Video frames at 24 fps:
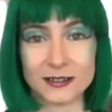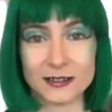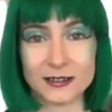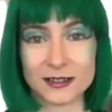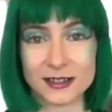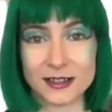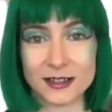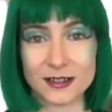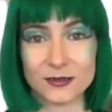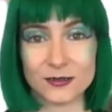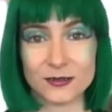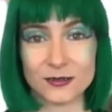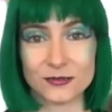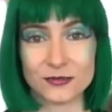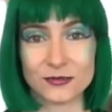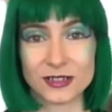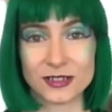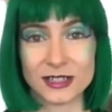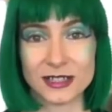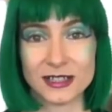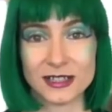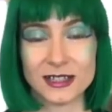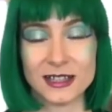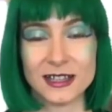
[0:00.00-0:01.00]
self.
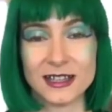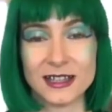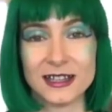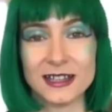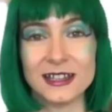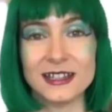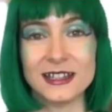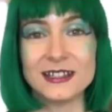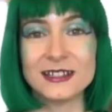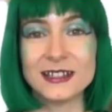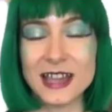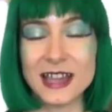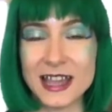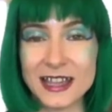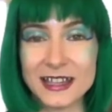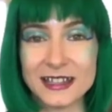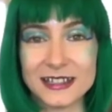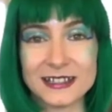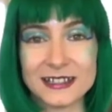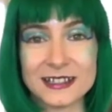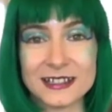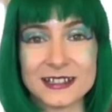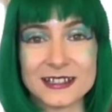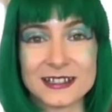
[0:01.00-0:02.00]

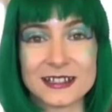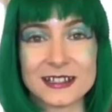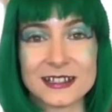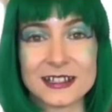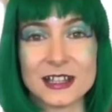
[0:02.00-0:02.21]
Intend.